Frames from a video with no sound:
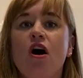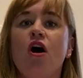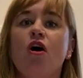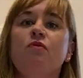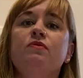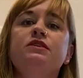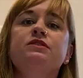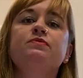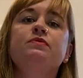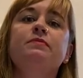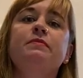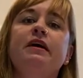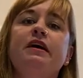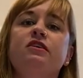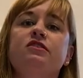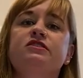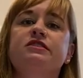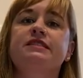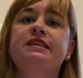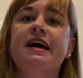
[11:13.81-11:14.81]
always went by
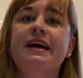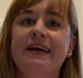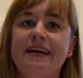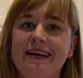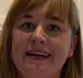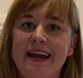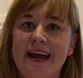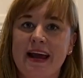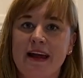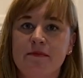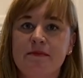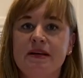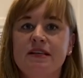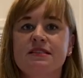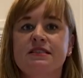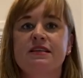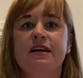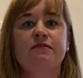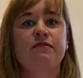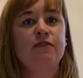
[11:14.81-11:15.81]
her second name
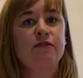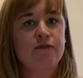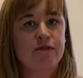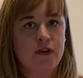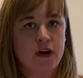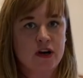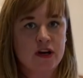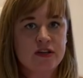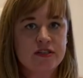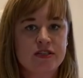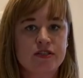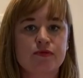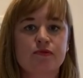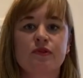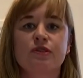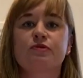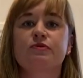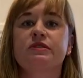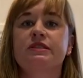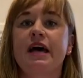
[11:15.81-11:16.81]
instead of her first,
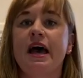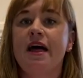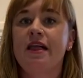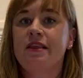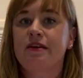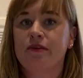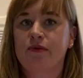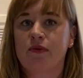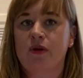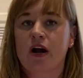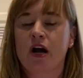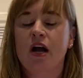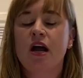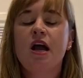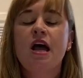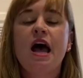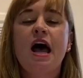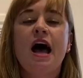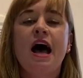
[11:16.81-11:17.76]
which was Eleanor.